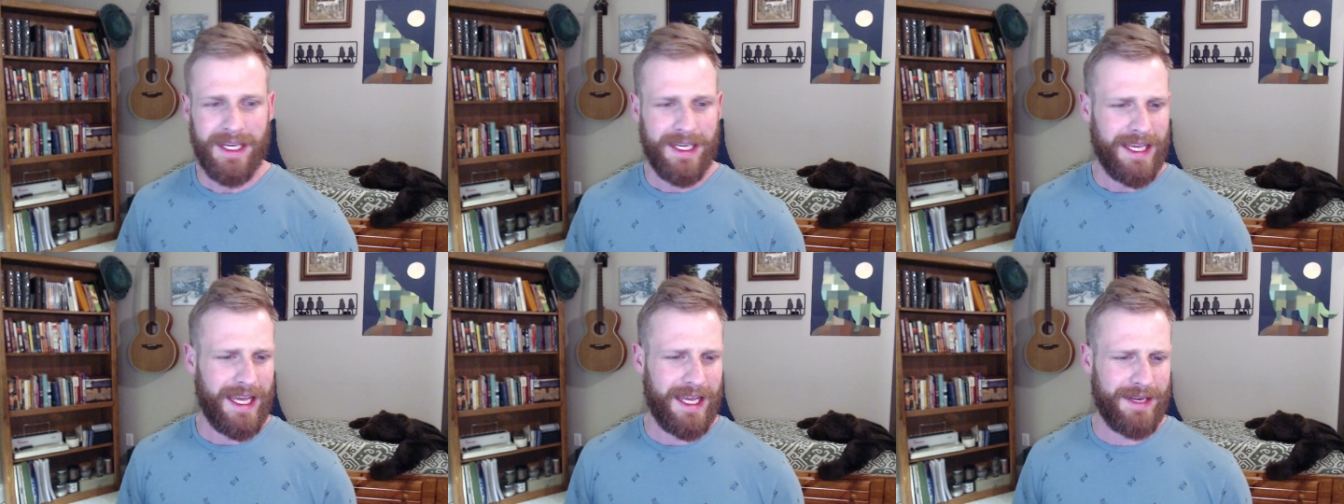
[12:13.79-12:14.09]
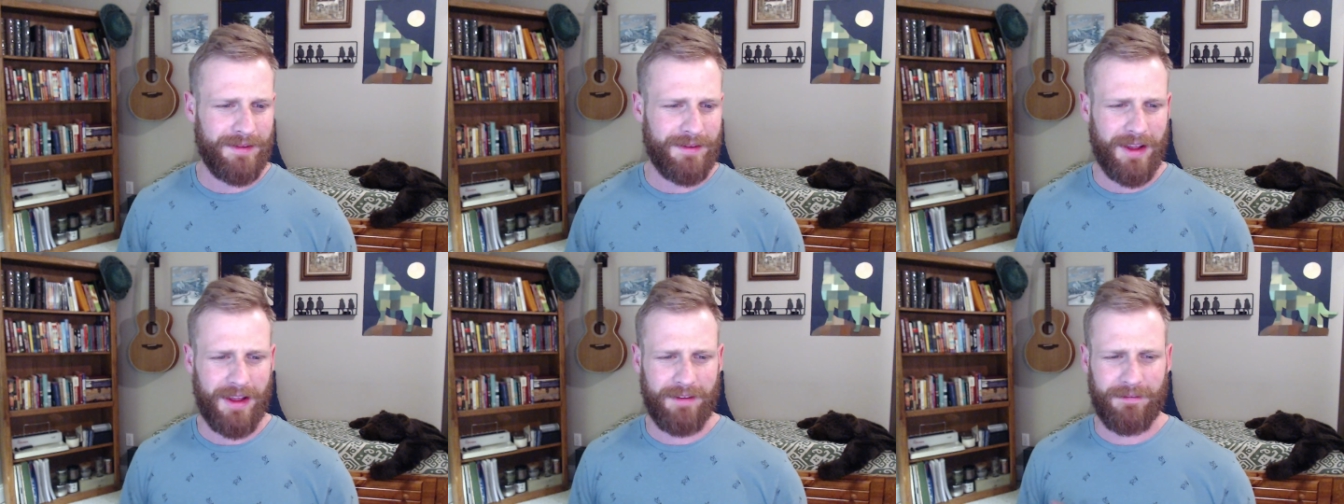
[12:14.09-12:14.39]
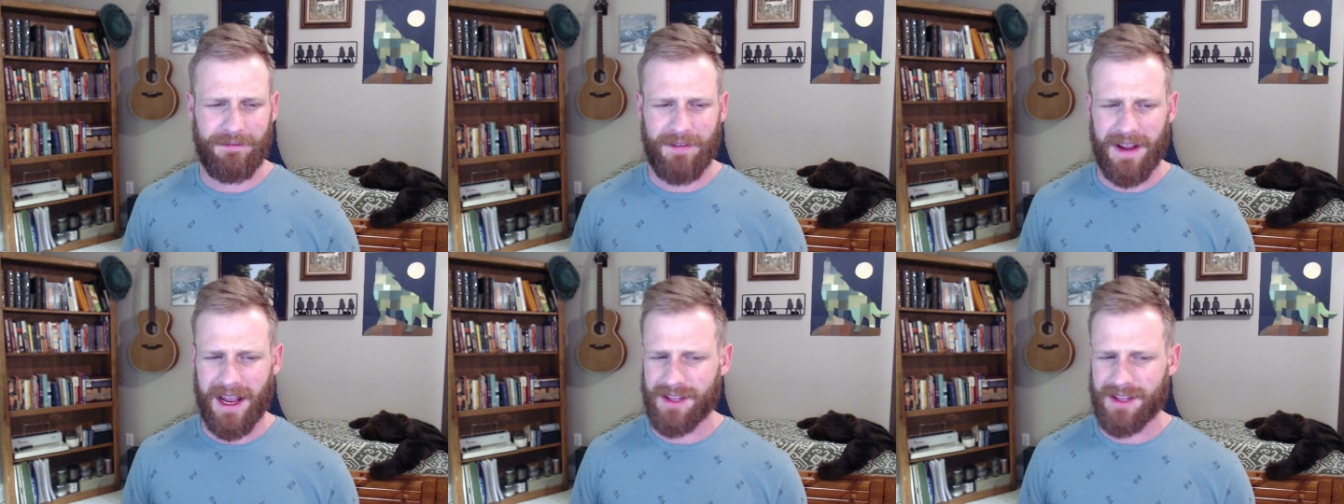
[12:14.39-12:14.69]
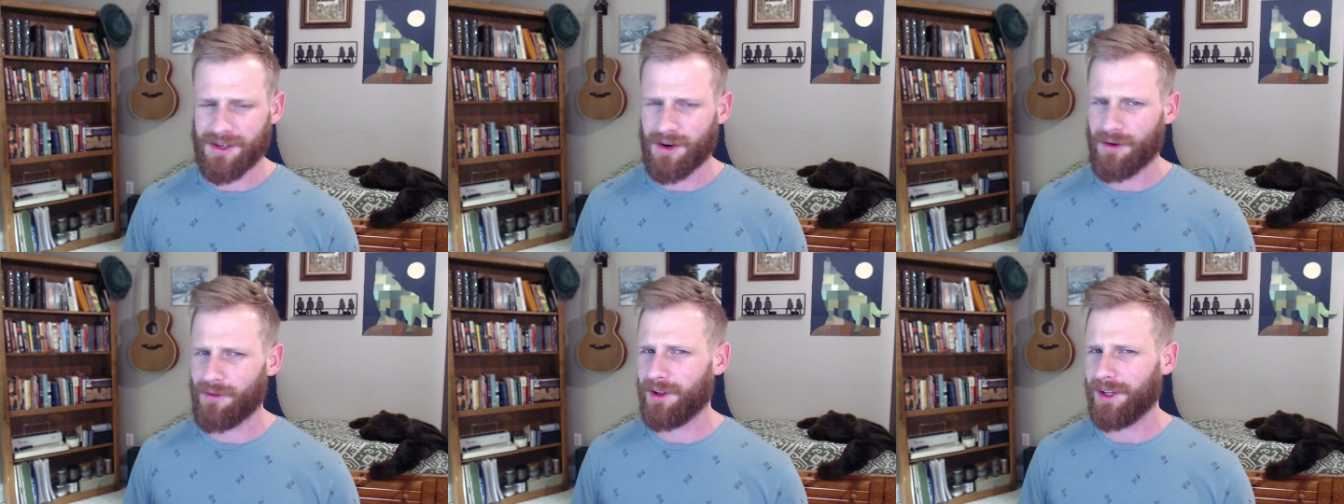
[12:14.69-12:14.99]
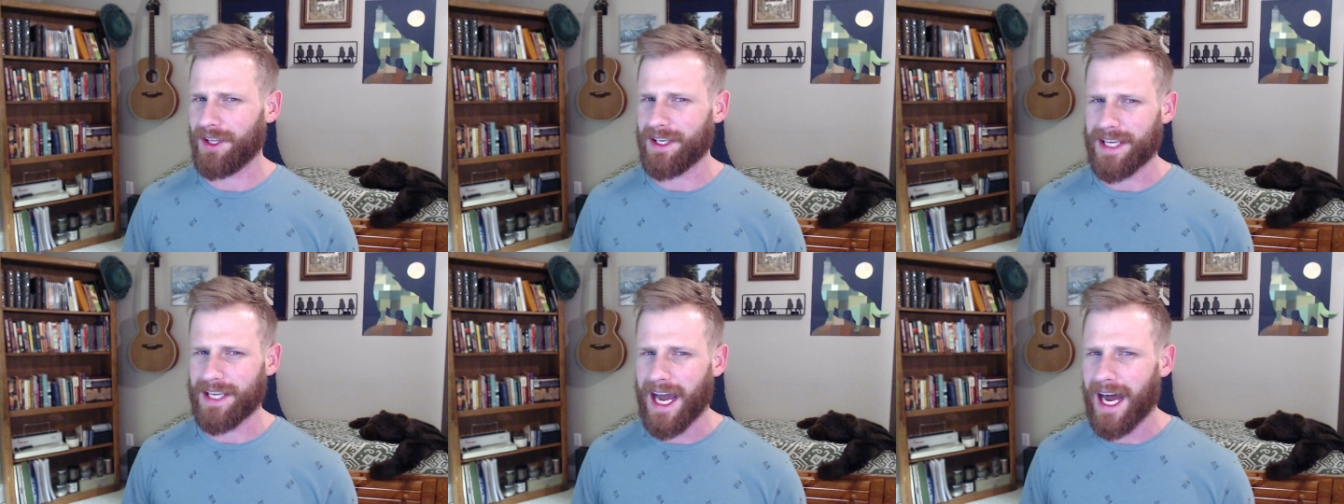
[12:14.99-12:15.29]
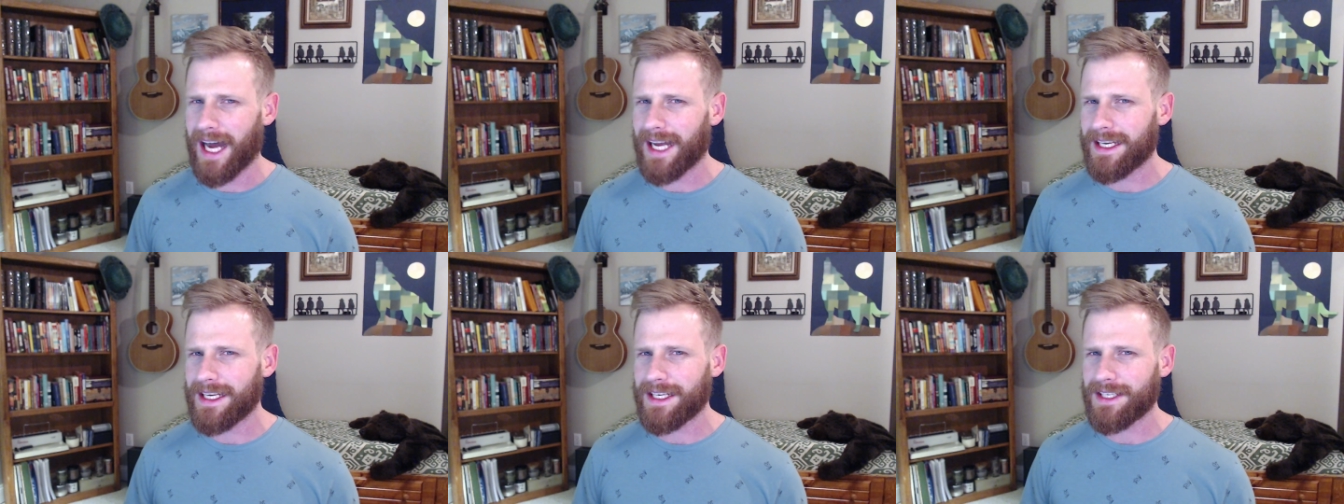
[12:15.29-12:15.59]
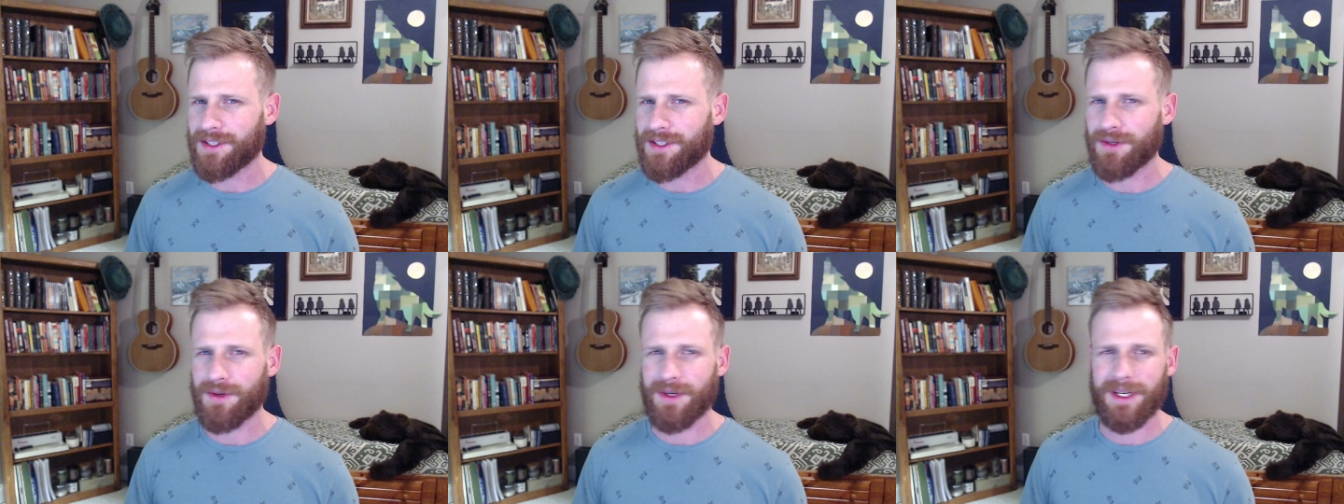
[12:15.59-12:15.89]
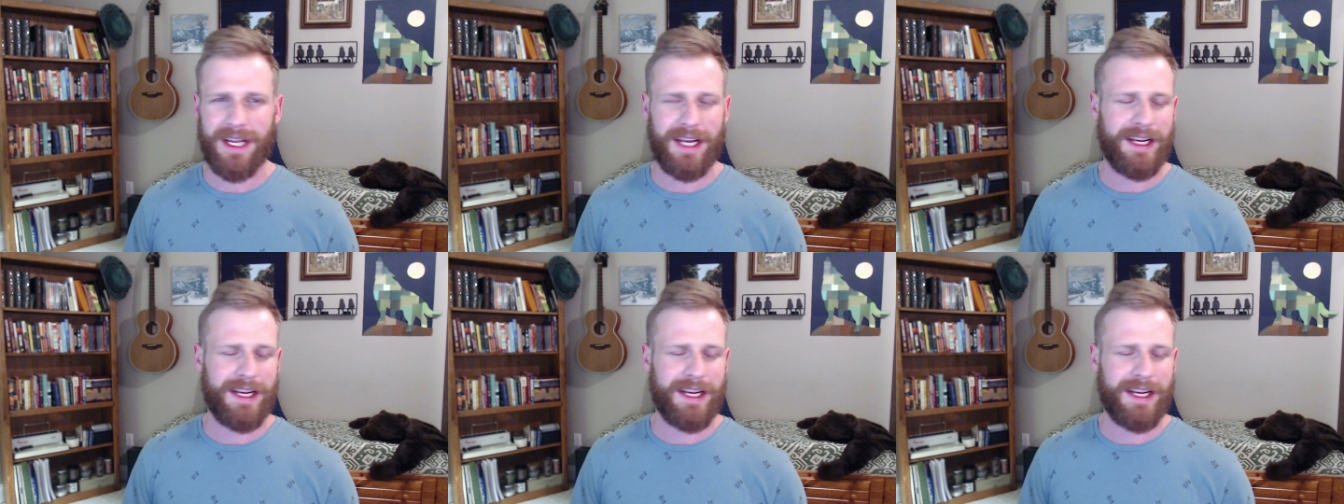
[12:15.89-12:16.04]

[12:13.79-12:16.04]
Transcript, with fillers: and and fans aren't really cottoning to it,